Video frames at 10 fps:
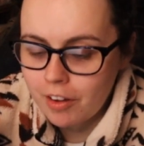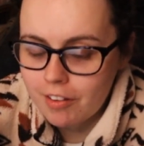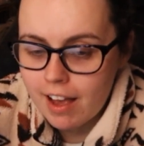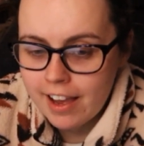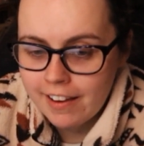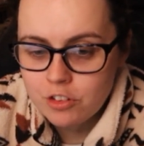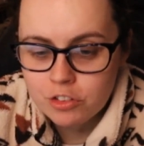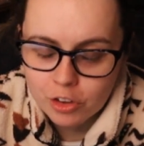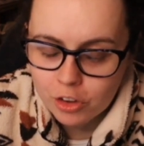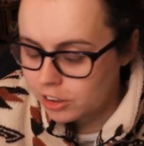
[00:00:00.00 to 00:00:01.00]
I have just
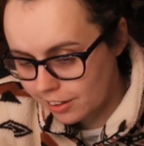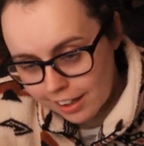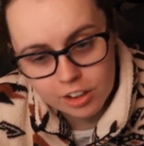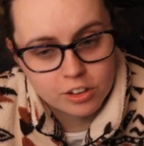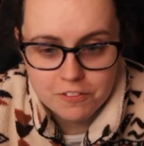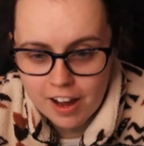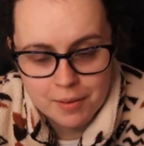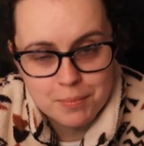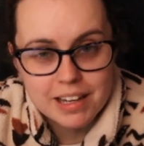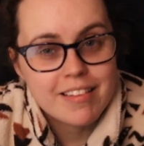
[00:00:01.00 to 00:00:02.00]
recorded like a good 5
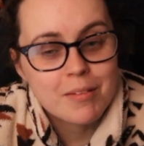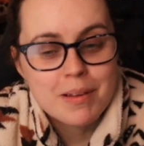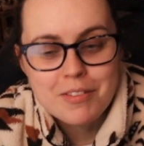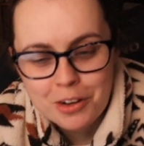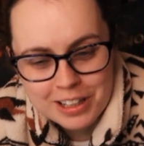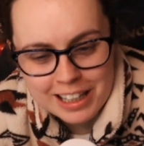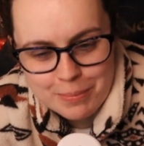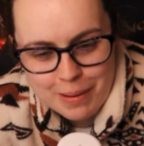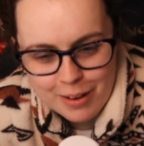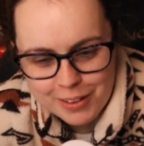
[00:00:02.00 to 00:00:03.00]
minutes of me talking
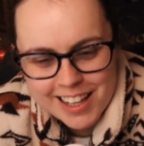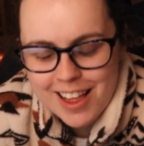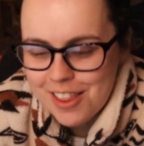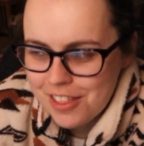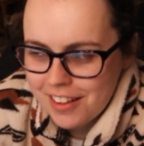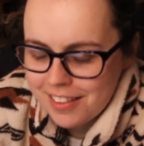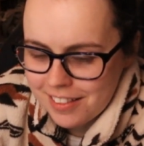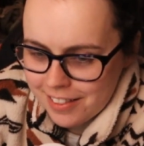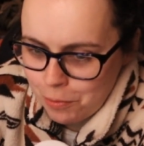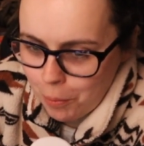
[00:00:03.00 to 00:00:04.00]
about
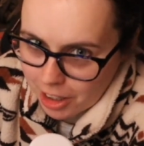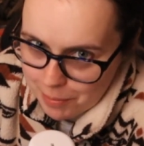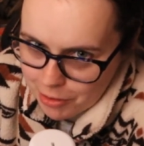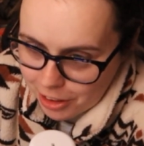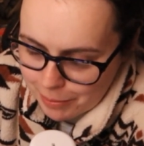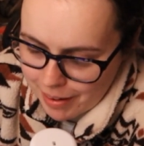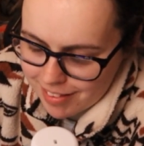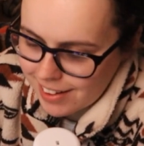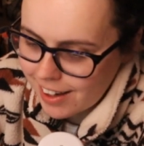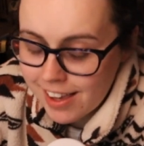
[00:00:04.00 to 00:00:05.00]
what we're going to be talking about
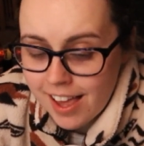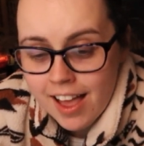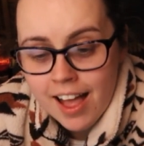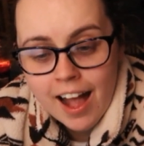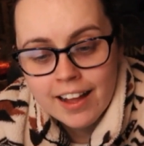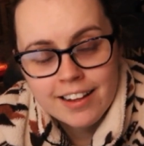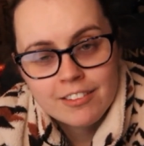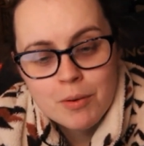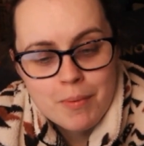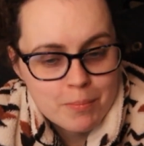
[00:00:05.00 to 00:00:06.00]
today, and then
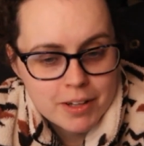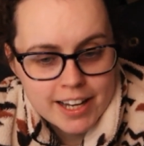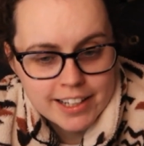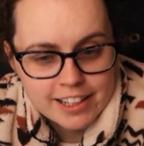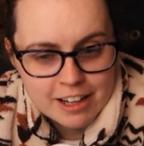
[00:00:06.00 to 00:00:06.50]
remembered I didn't have my